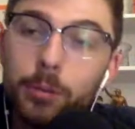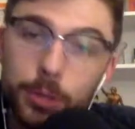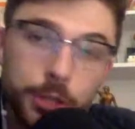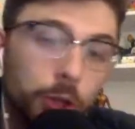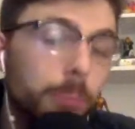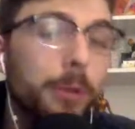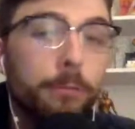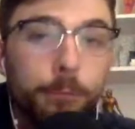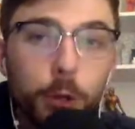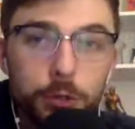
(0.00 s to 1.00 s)
return. But
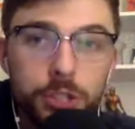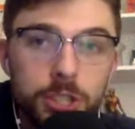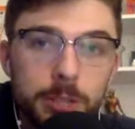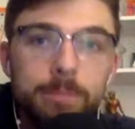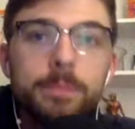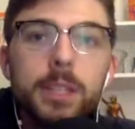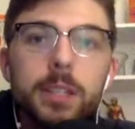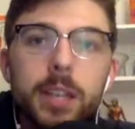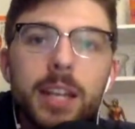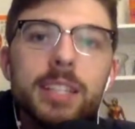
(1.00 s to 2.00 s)
first,
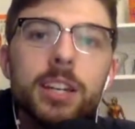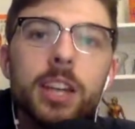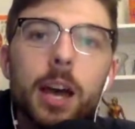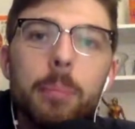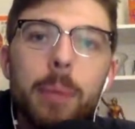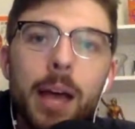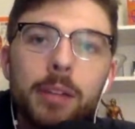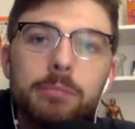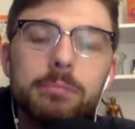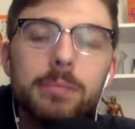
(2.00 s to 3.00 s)
got to tell you about
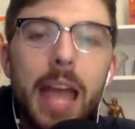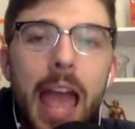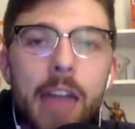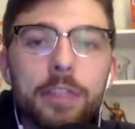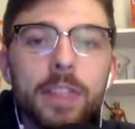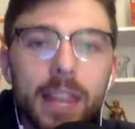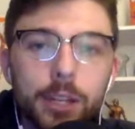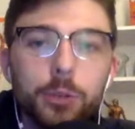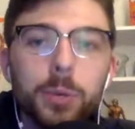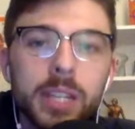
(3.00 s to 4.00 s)

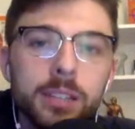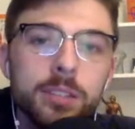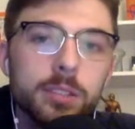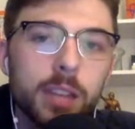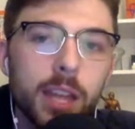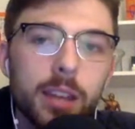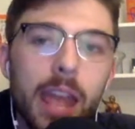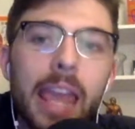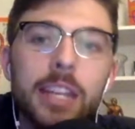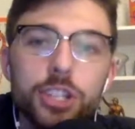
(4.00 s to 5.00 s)
Athletic Greens and
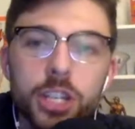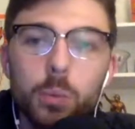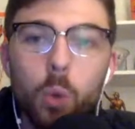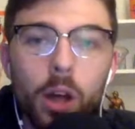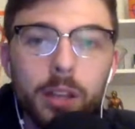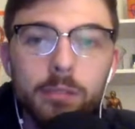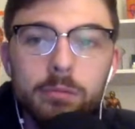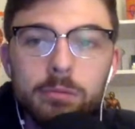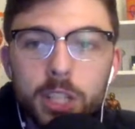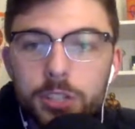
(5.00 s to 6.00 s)
AG1.
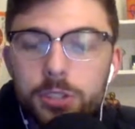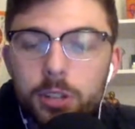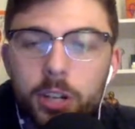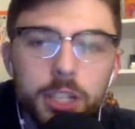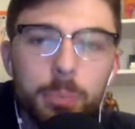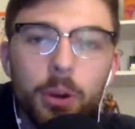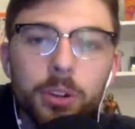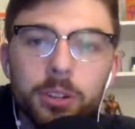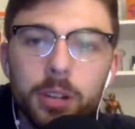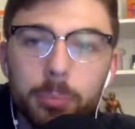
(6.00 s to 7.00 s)
Because our next
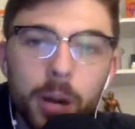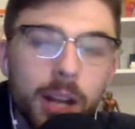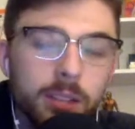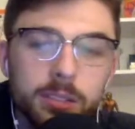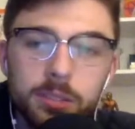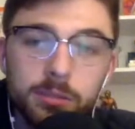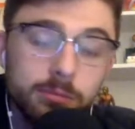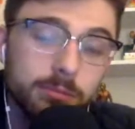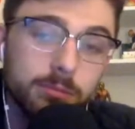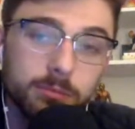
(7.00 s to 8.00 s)
partner, a product
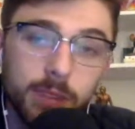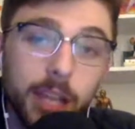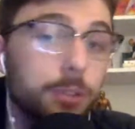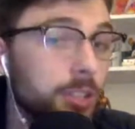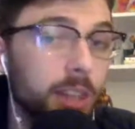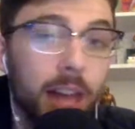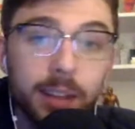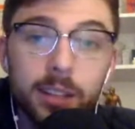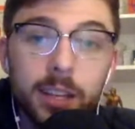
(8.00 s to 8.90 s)
I use a lot.